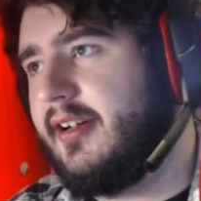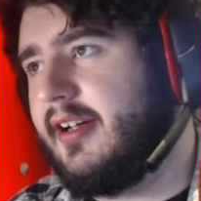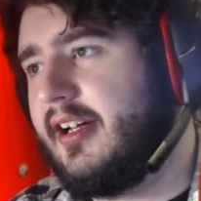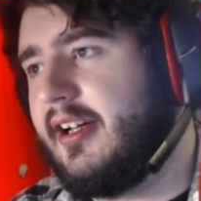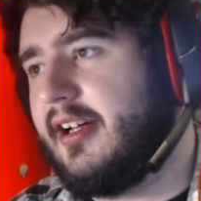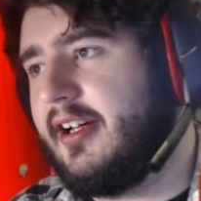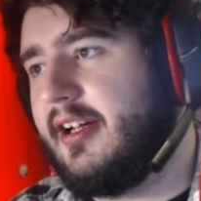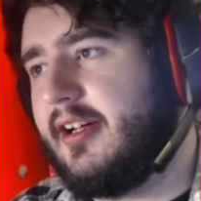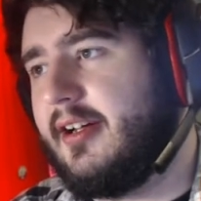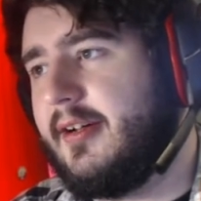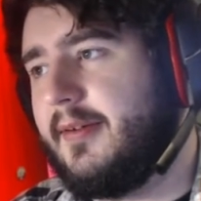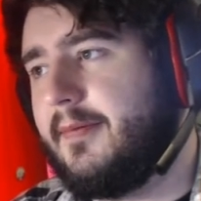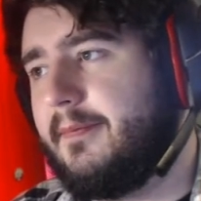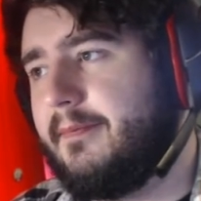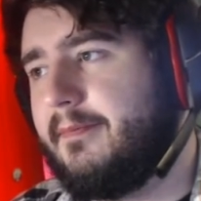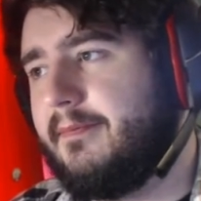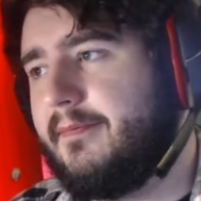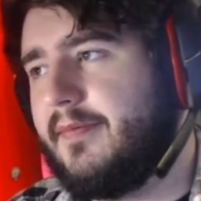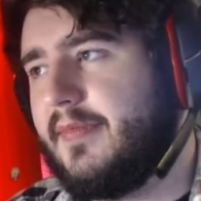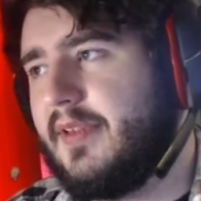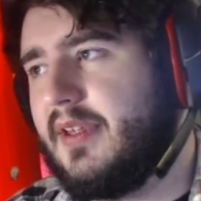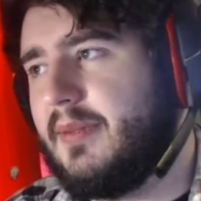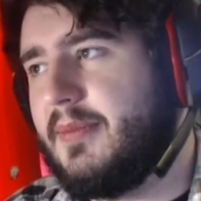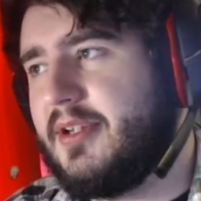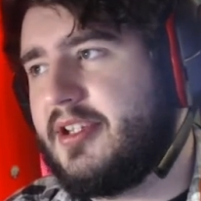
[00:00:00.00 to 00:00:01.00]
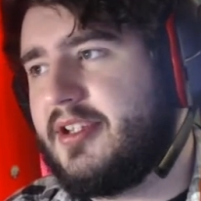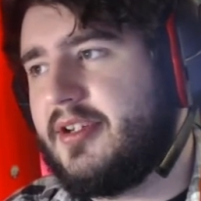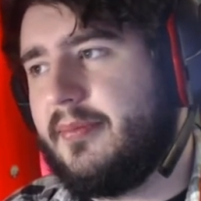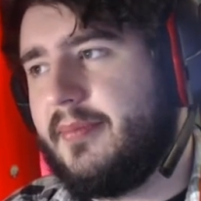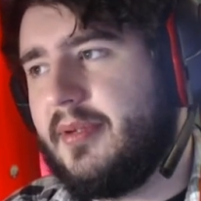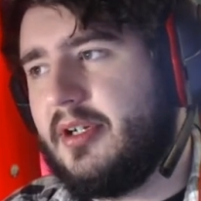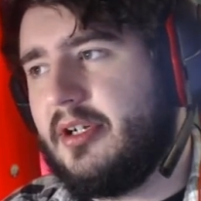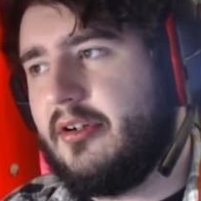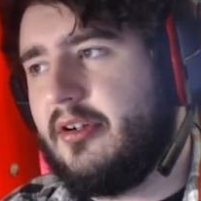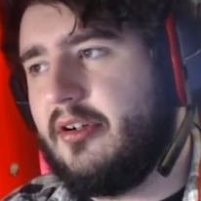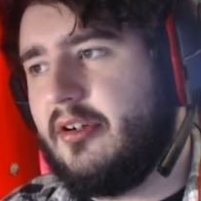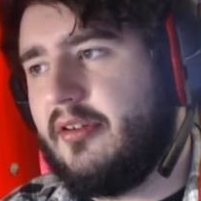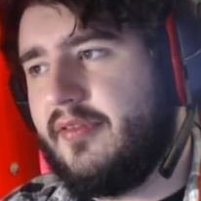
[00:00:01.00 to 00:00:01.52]
The Mr.
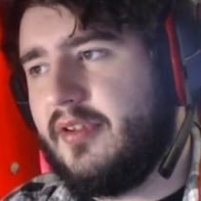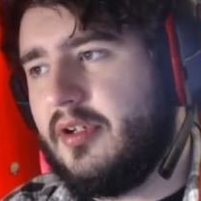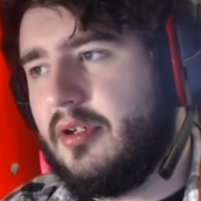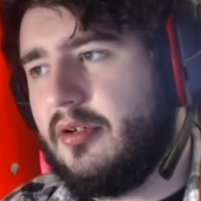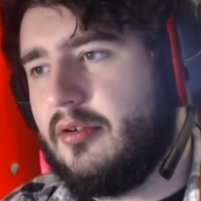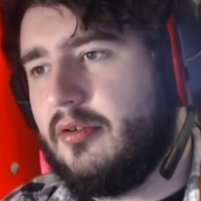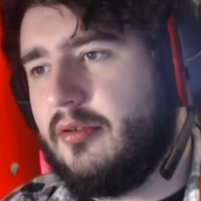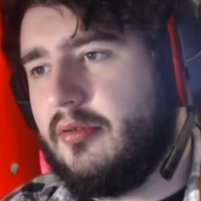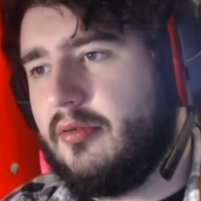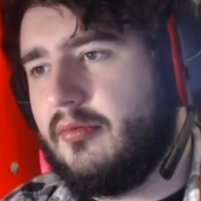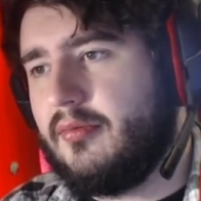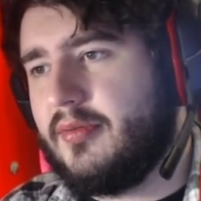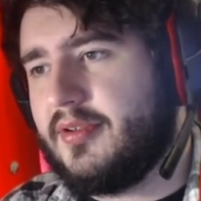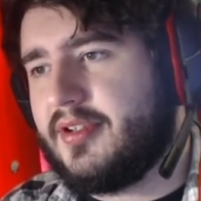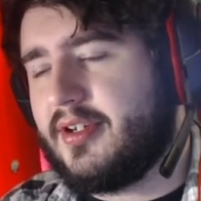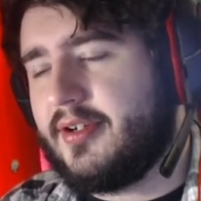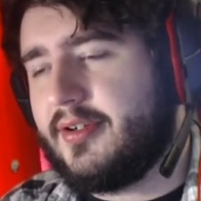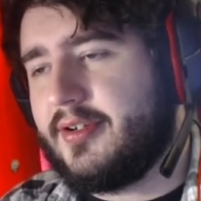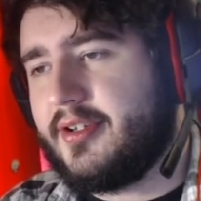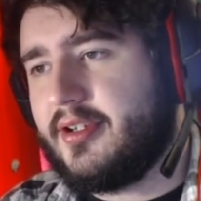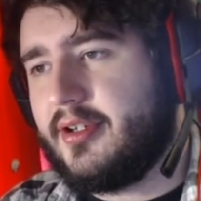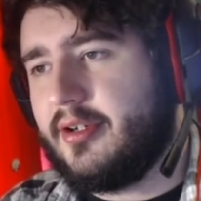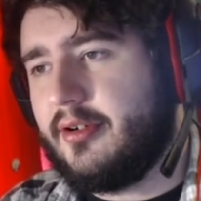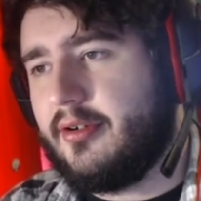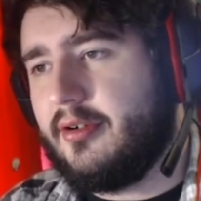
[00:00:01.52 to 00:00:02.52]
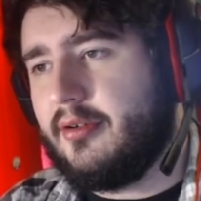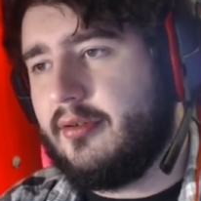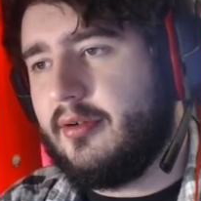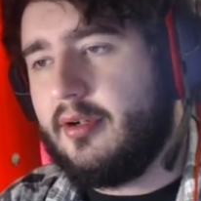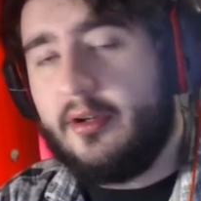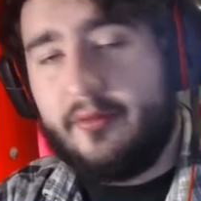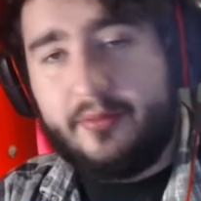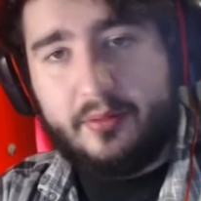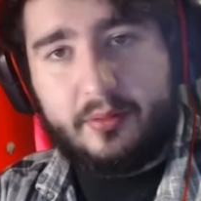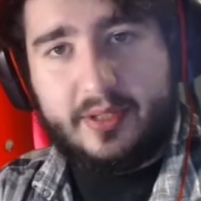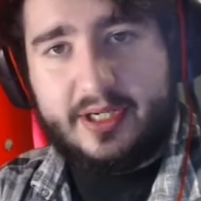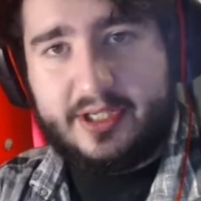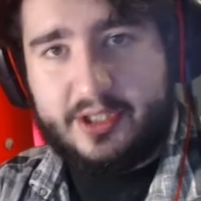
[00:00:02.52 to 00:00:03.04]
Bitter interview was also an
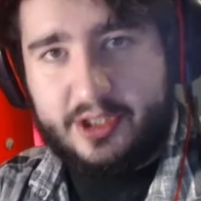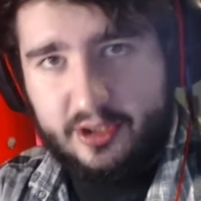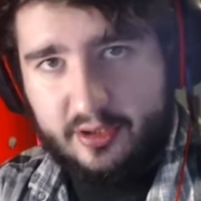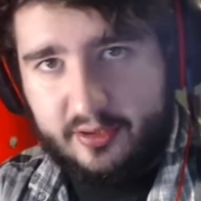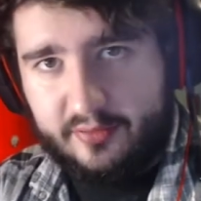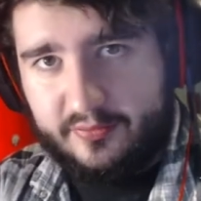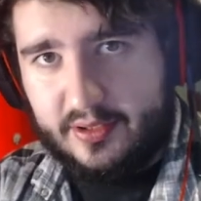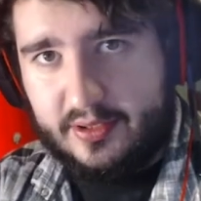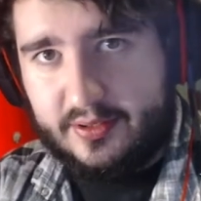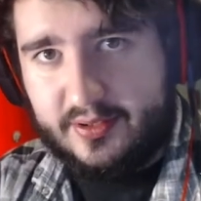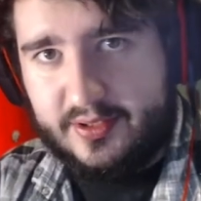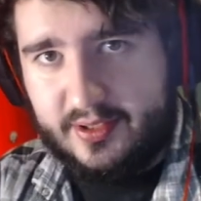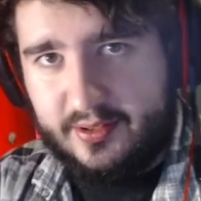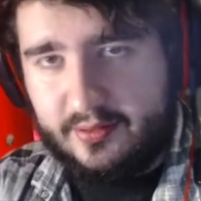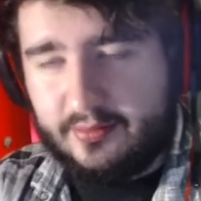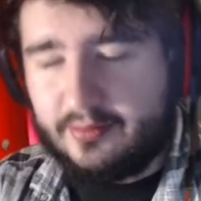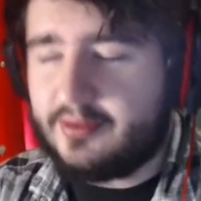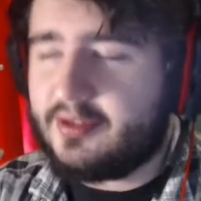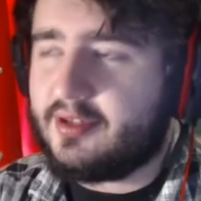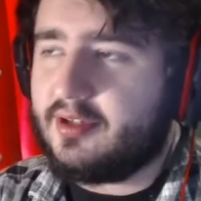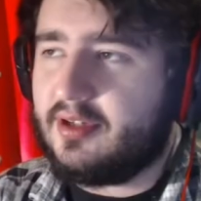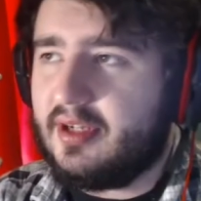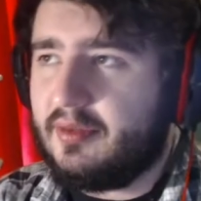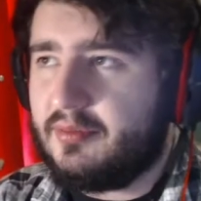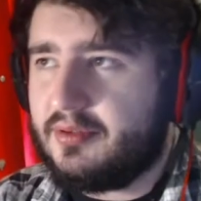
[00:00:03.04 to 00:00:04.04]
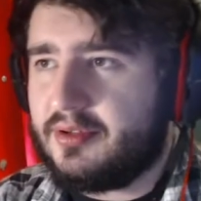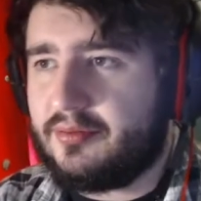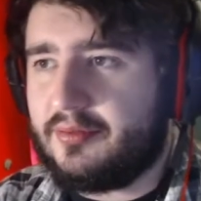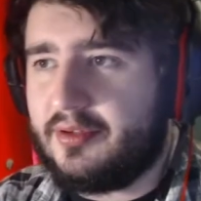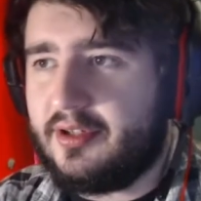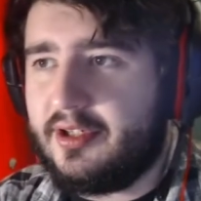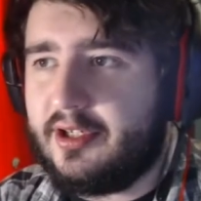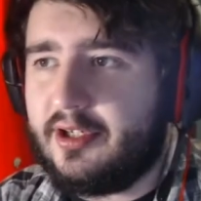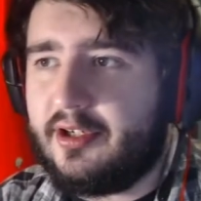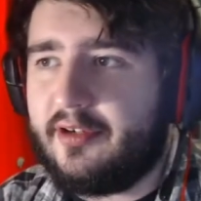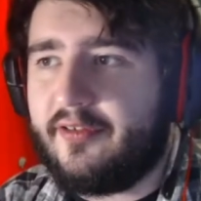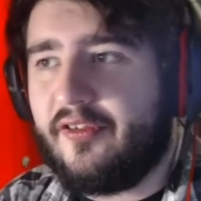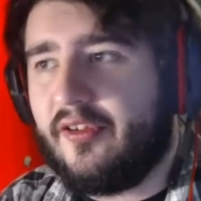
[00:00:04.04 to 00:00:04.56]
Overwatch interview too, so that was
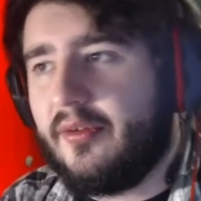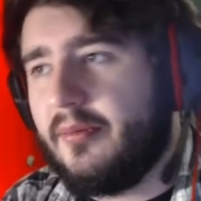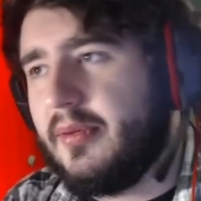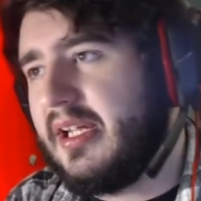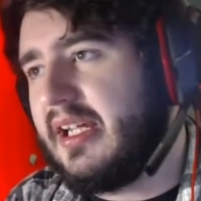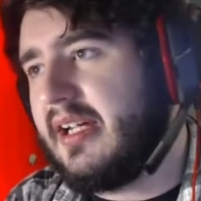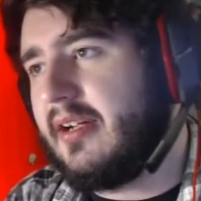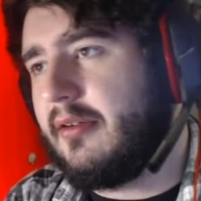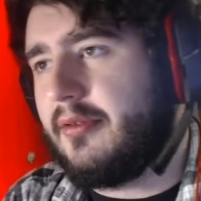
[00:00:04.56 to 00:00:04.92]
really good for me.